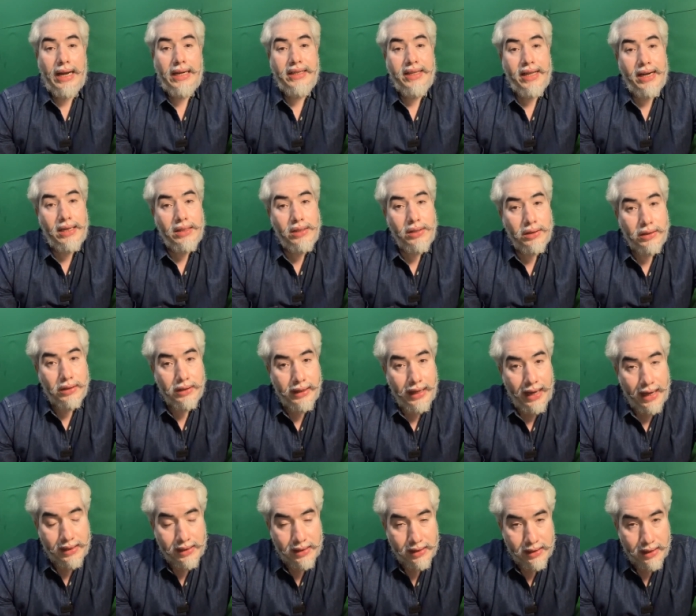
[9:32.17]
and there are certain
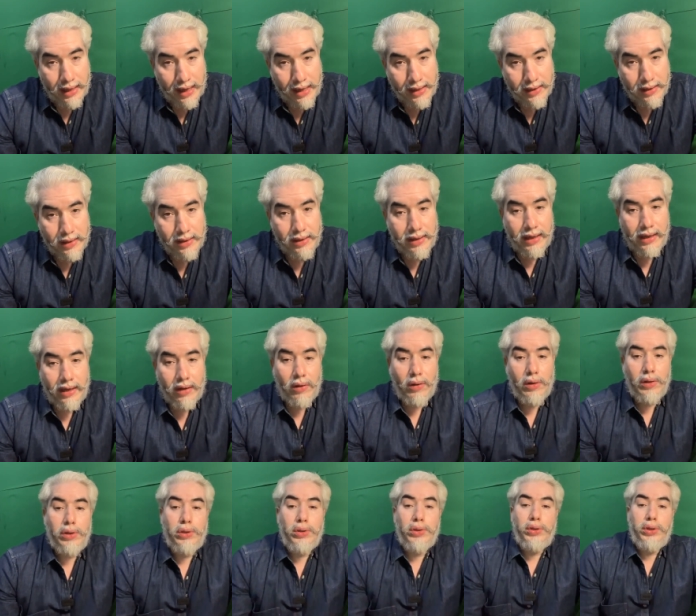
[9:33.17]
exercises that are
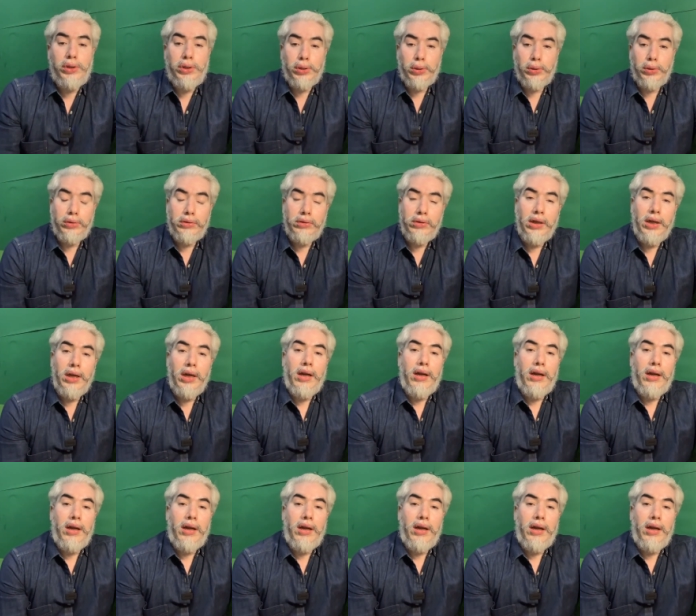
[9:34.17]
also shown